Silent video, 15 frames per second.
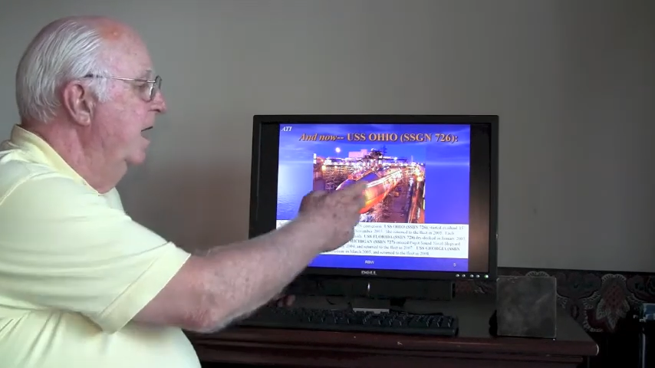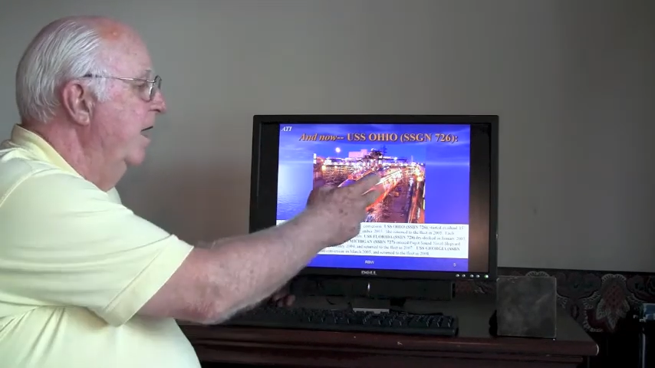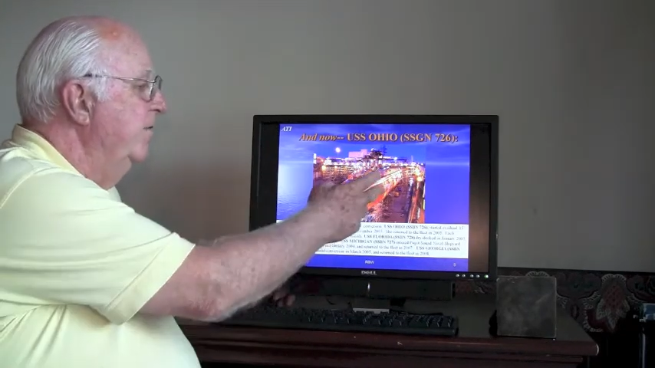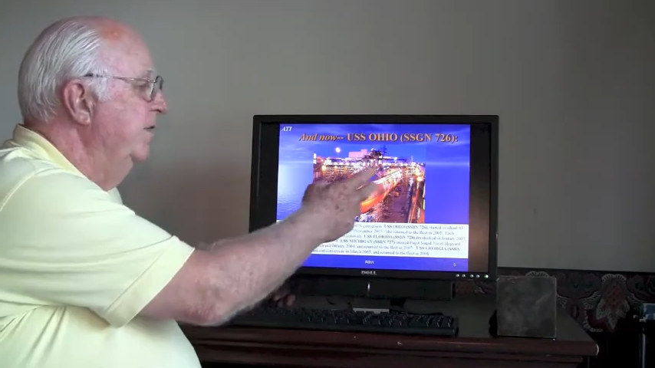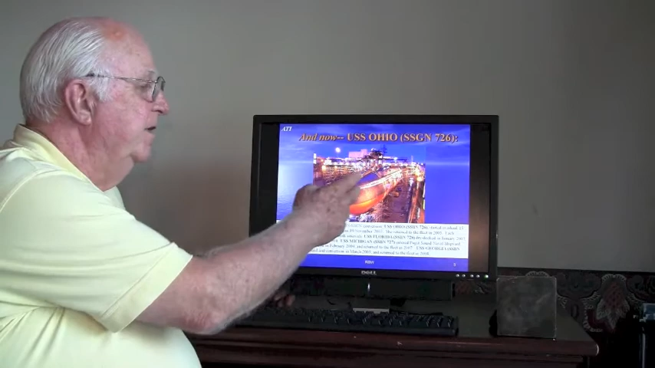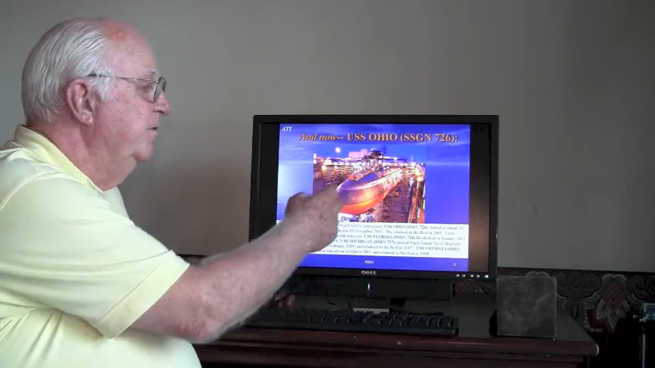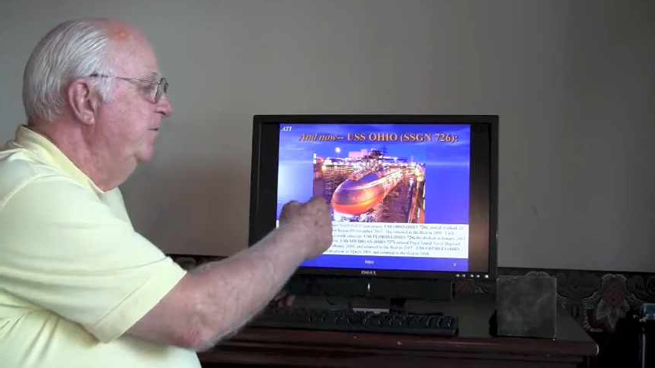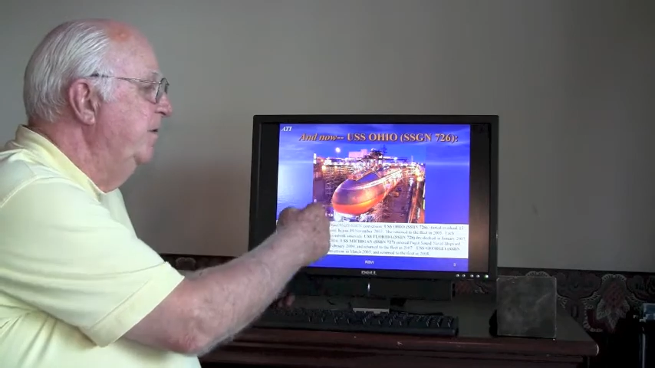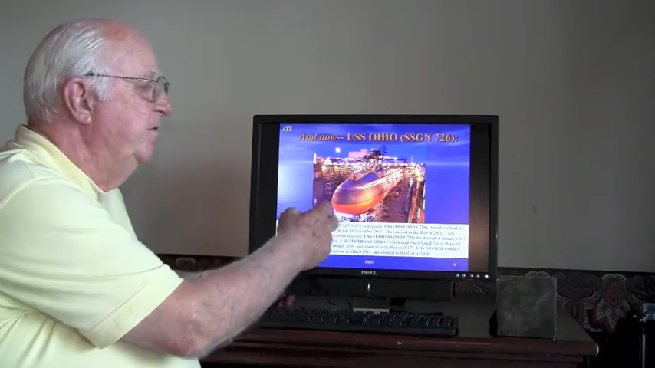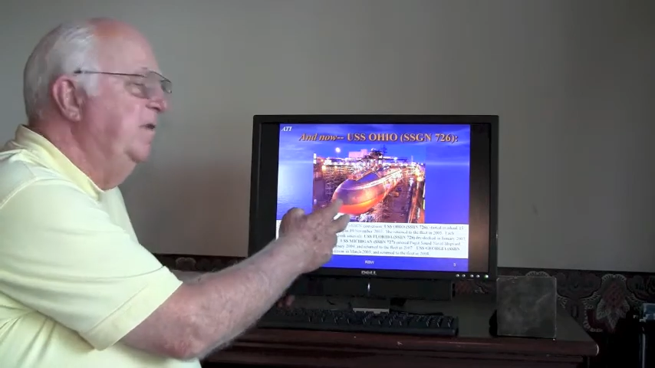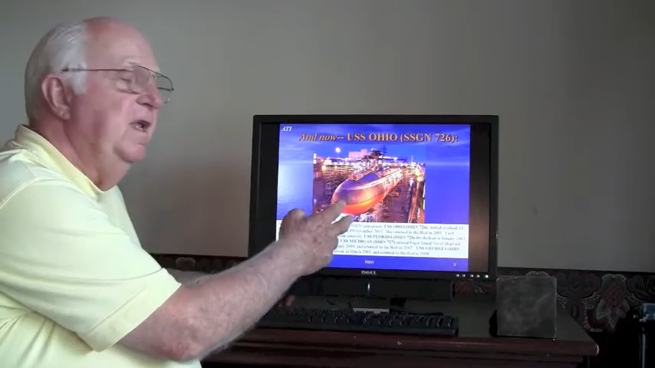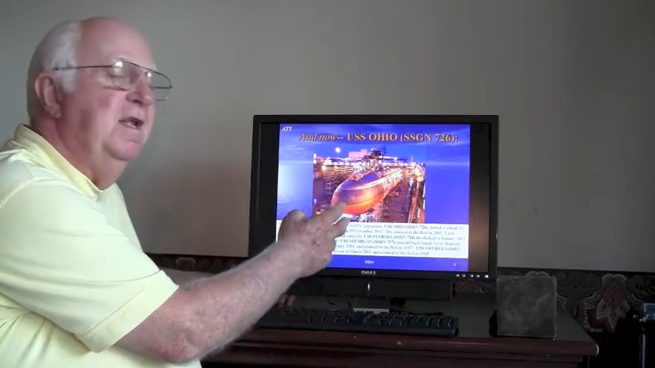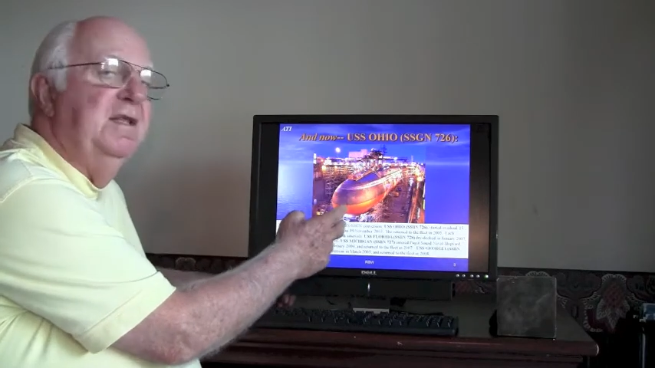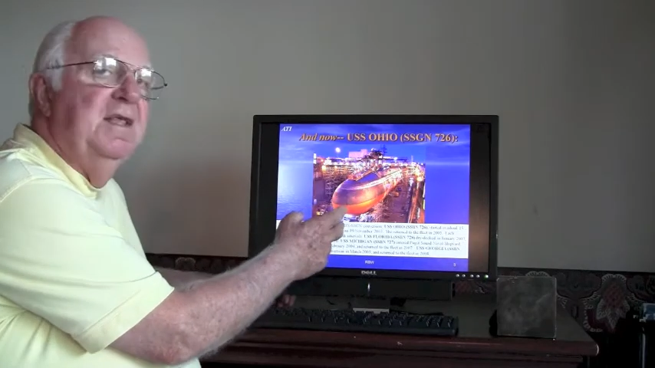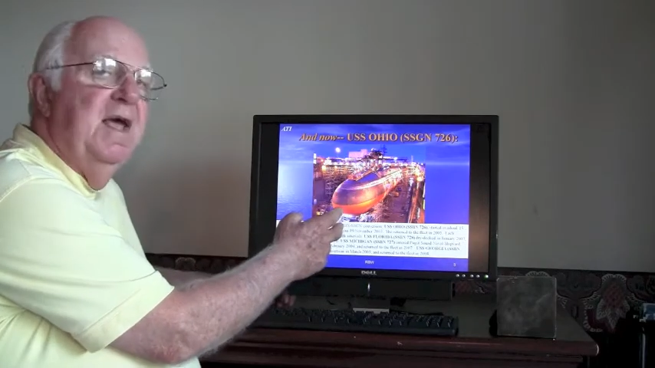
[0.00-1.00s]
of this
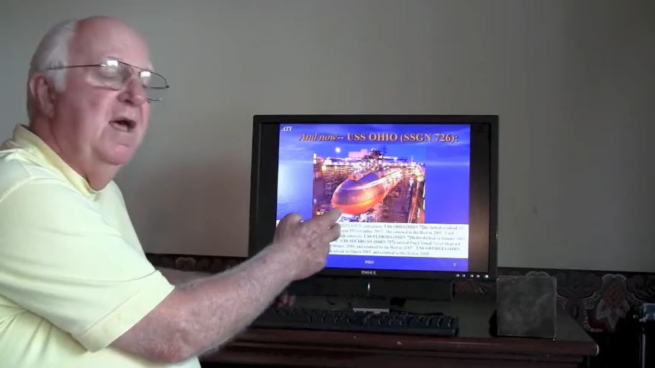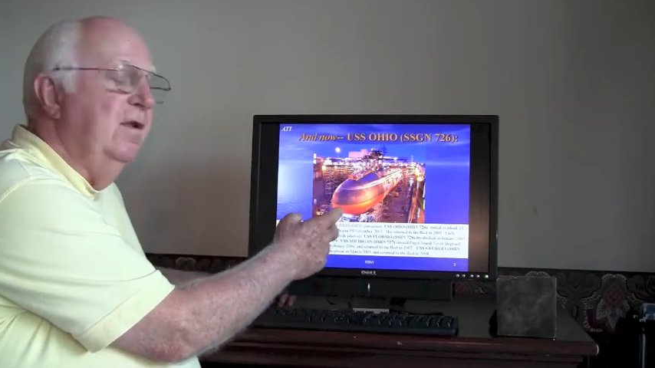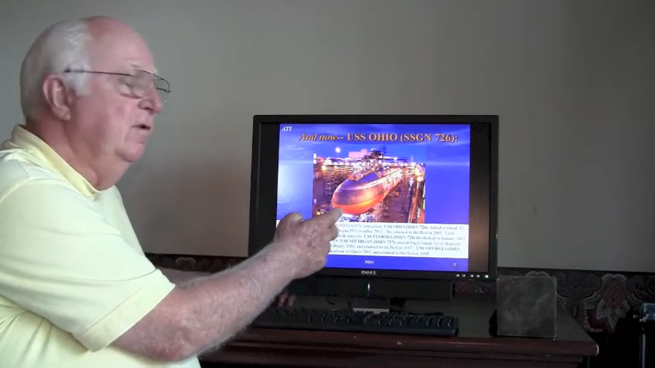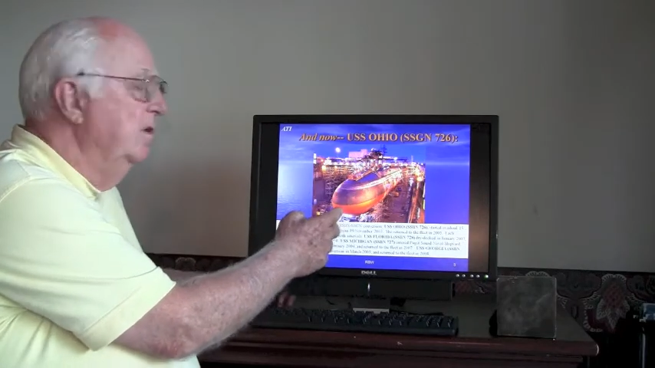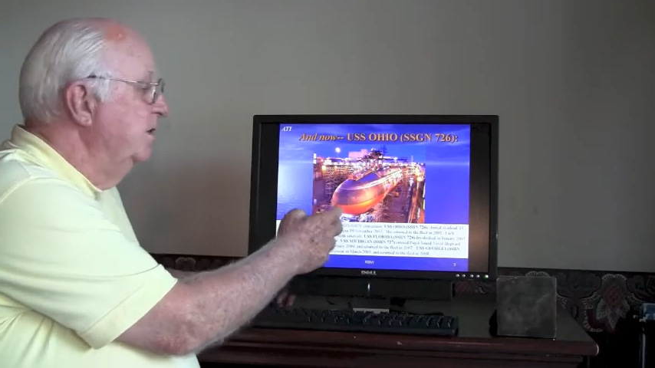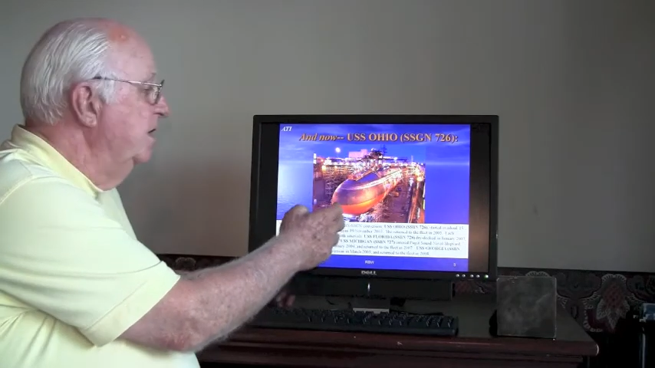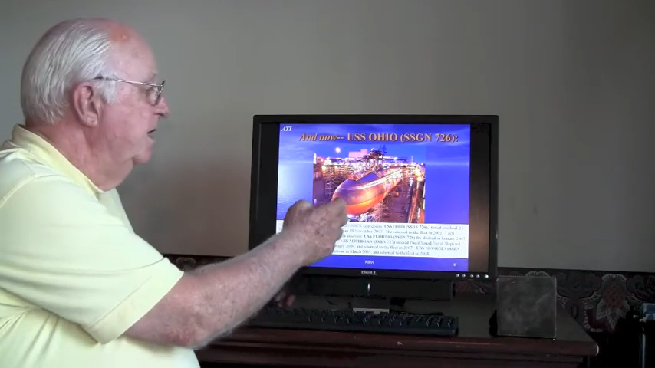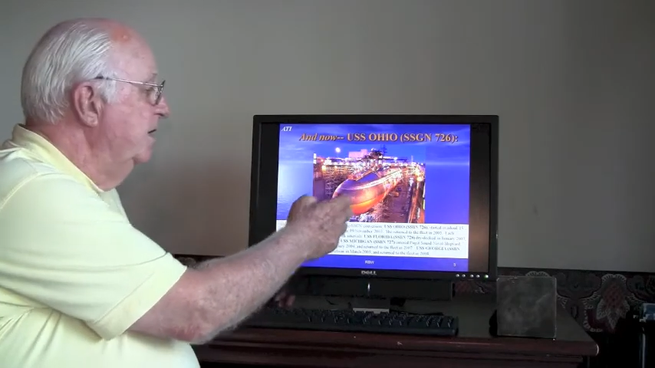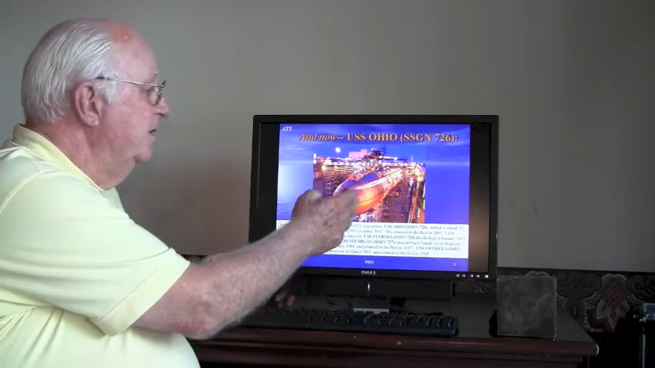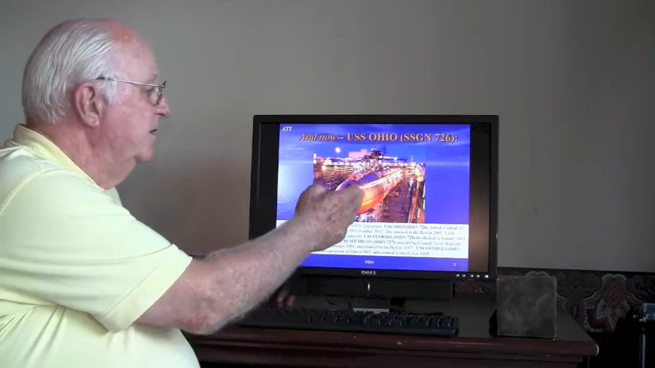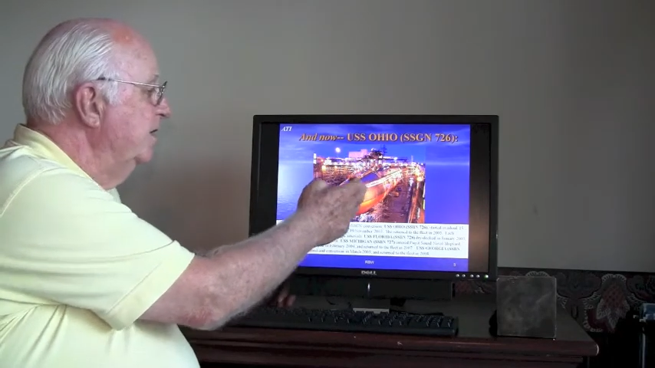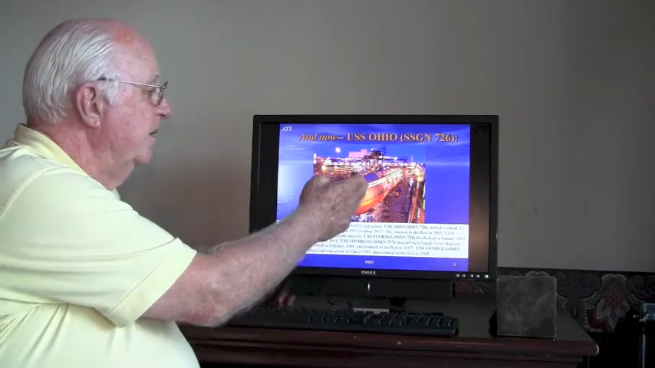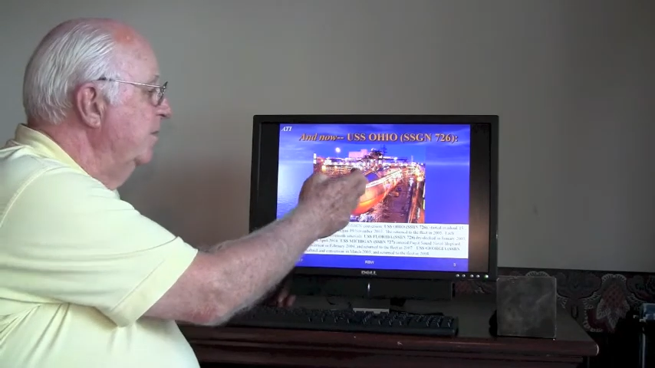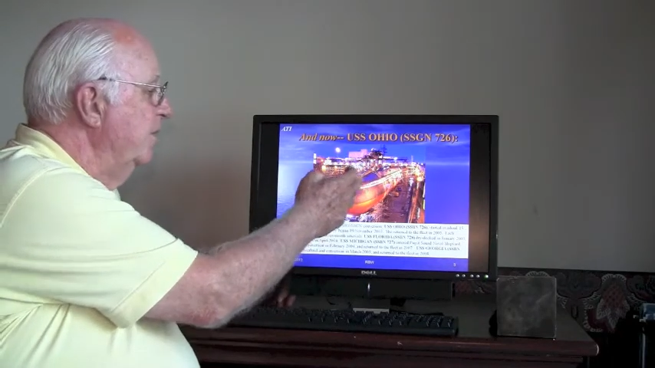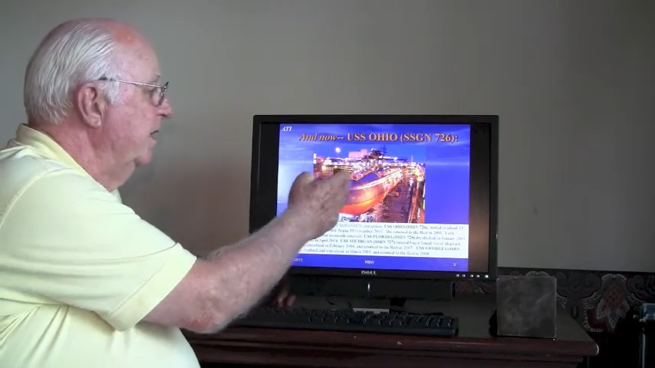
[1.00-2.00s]
15,000-ton
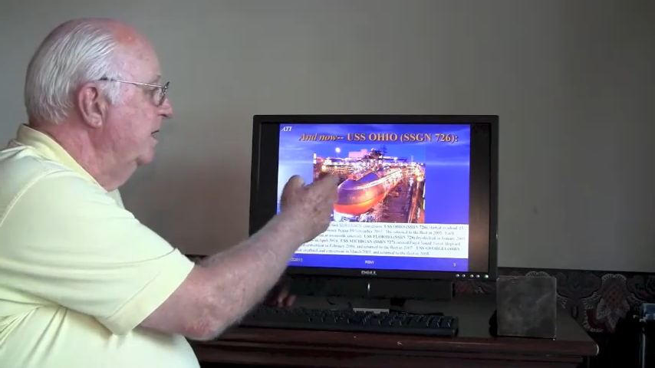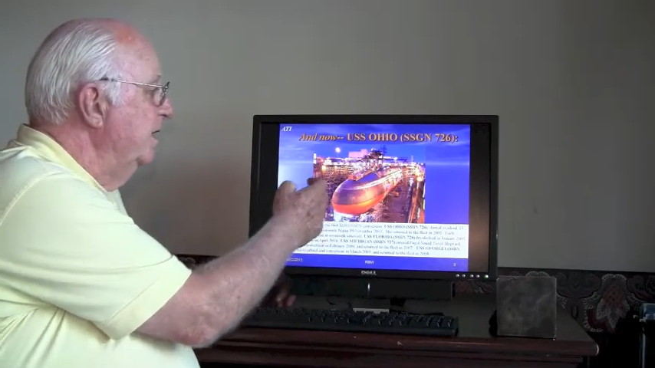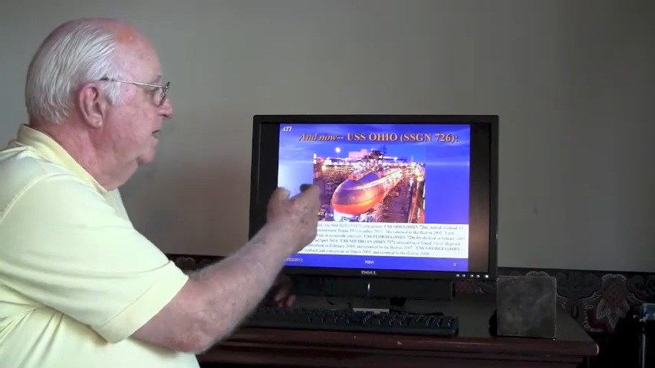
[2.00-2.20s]
submarine.